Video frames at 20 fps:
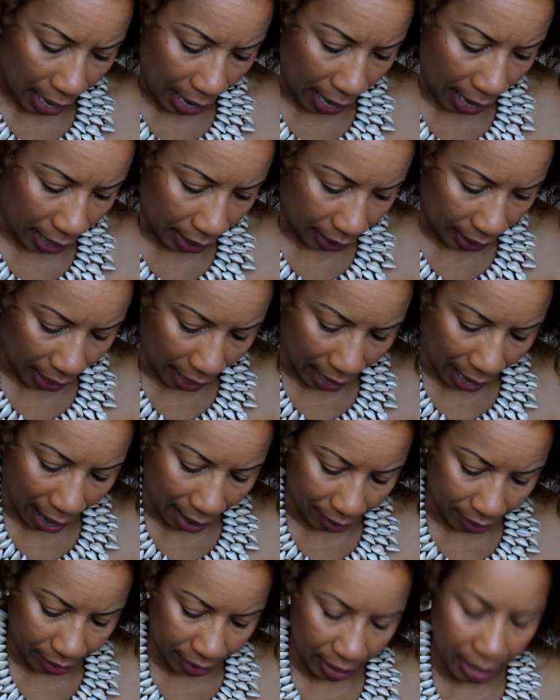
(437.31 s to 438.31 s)
and
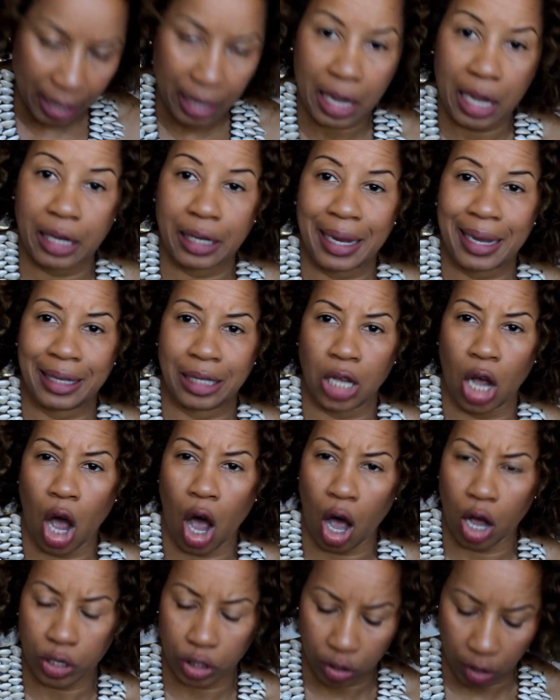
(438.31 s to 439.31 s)
I think it is
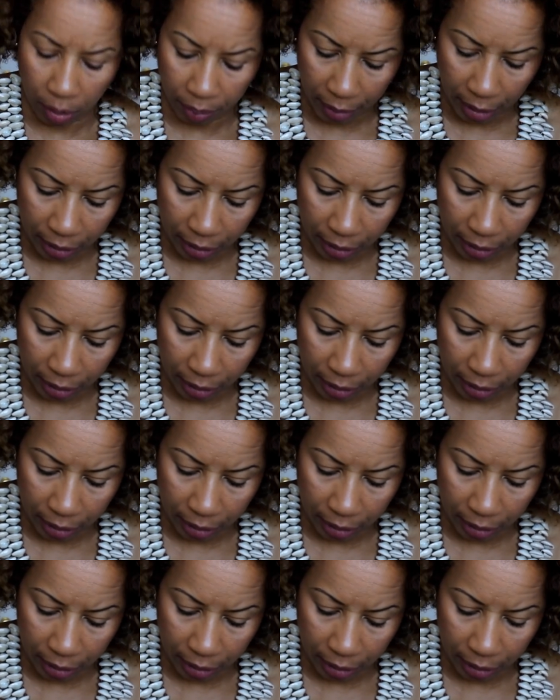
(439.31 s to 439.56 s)
awesome.